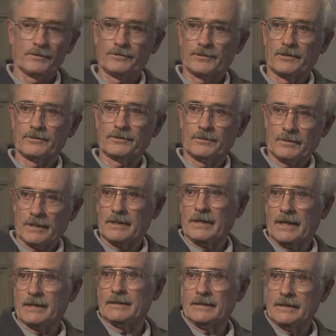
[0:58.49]
or sister, and they'd
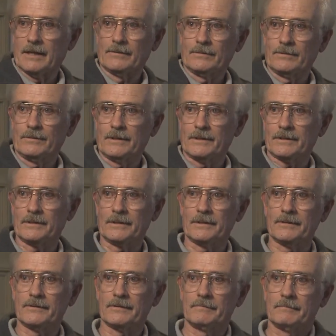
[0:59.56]
hand it down to their
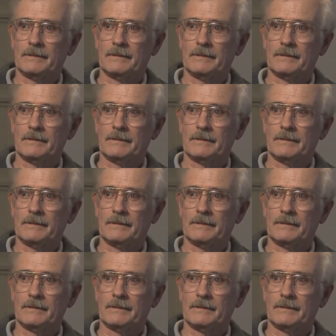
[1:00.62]
kids.